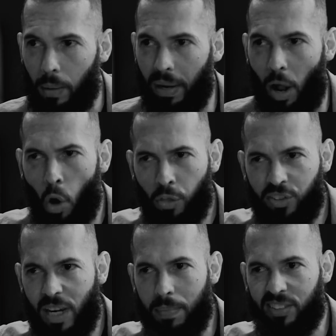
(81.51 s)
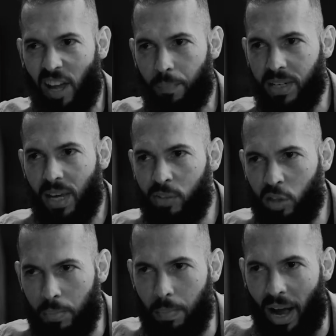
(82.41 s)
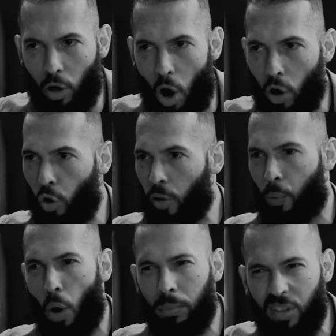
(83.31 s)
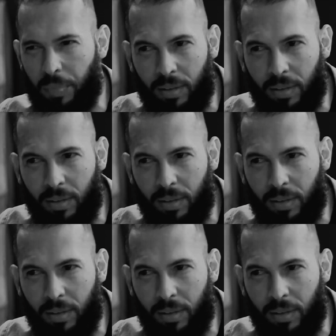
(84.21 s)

But all the demons that have been given to me by God and all the problems that have